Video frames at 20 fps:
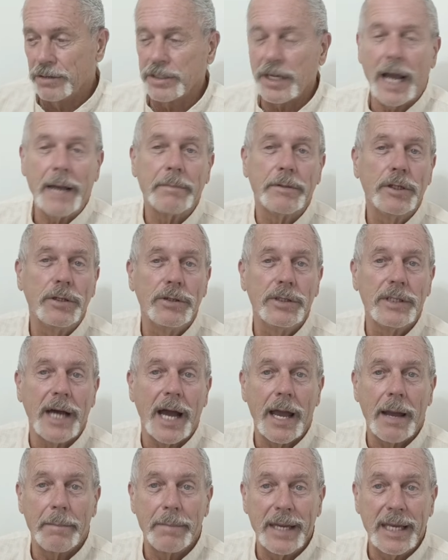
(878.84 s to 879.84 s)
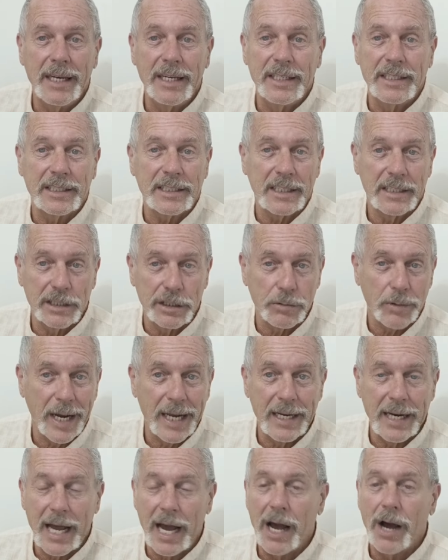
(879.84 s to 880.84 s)
type 2 diabetes is
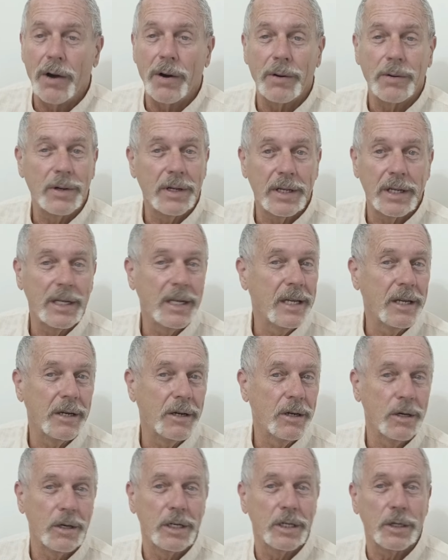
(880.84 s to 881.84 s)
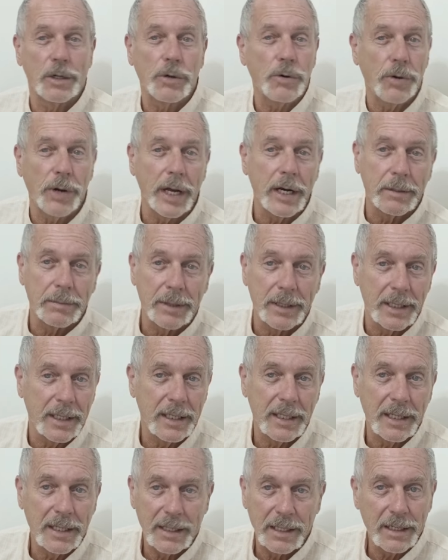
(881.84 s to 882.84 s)
right now
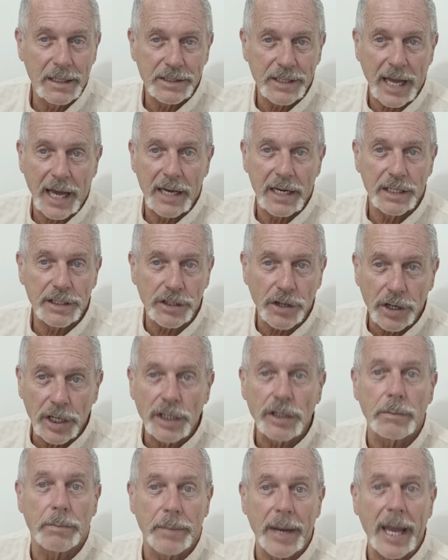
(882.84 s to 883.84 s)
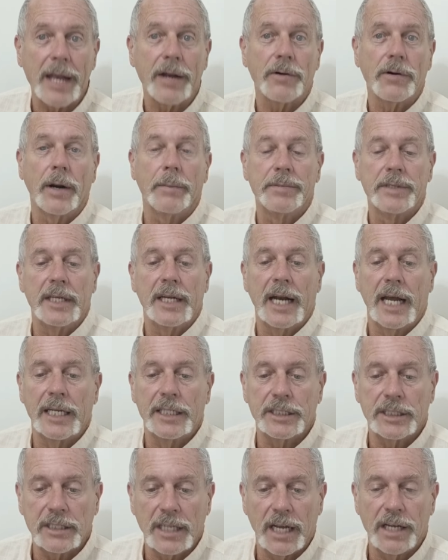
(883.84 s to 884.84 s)
incredibly sad. It's going to bankrupt the
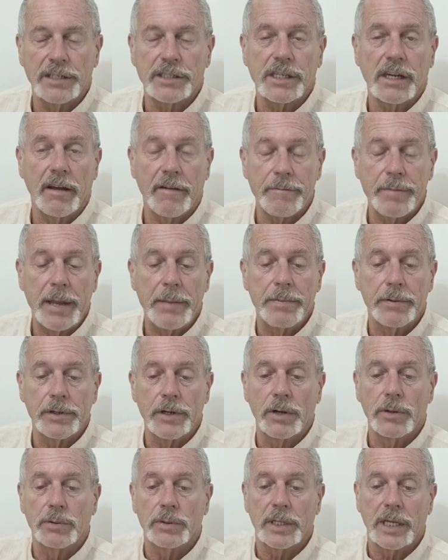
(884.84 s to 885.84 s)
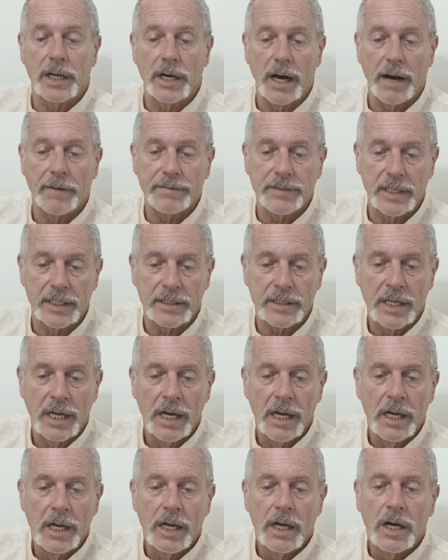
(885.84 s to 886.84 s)
United States if people don't get off this.
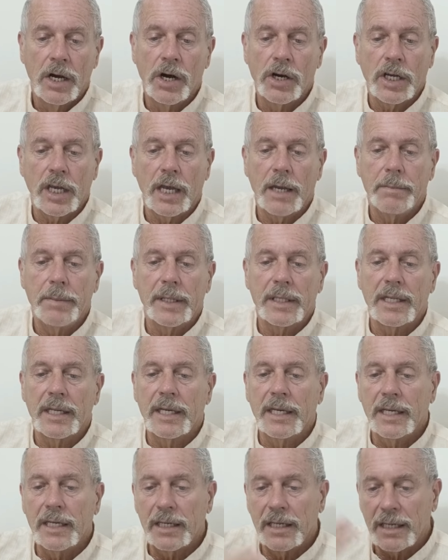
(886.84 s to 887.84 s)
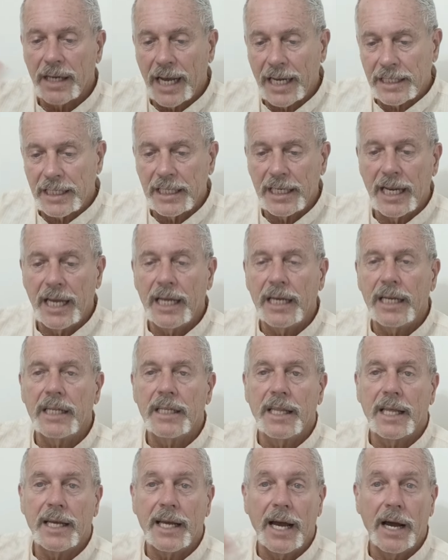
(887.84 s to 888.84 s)
Okay, but in
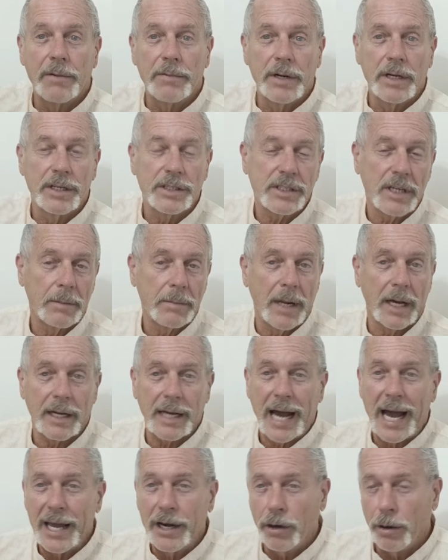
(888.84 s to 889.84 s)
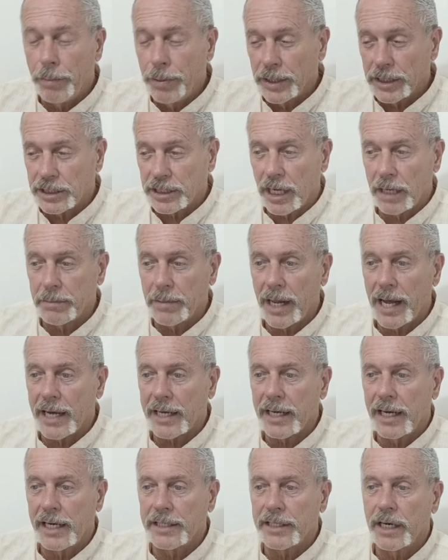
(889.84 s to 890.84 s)
1980, they got rid of sunblock. I don't put
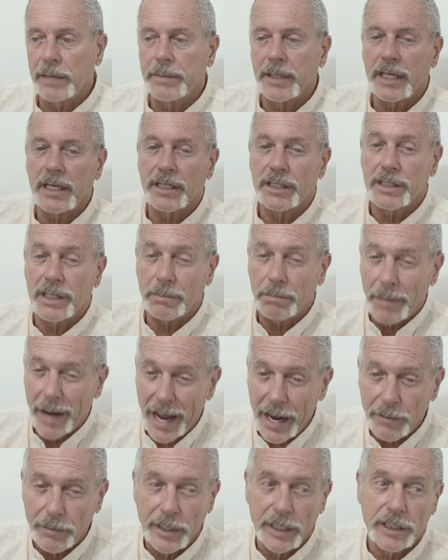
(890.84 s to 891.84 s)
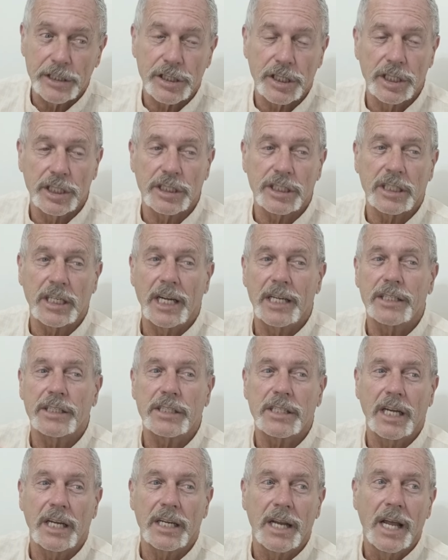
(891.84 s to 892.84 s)
sunblock on there because my research
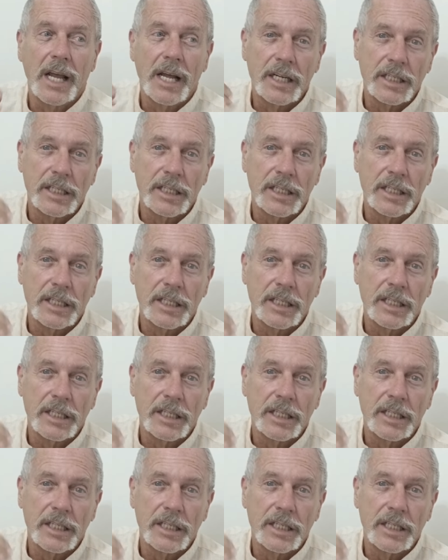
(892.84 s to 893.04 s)
says that